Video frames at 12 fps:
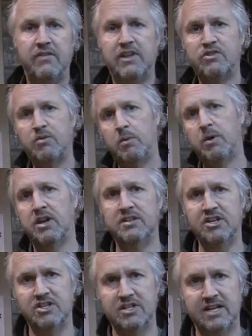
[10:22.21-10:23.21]
and that's what we're going to
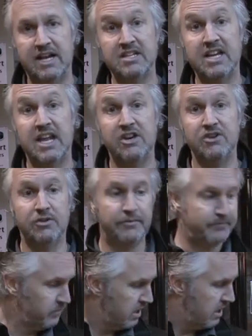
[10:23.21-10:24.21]
teach you today, is how to do it.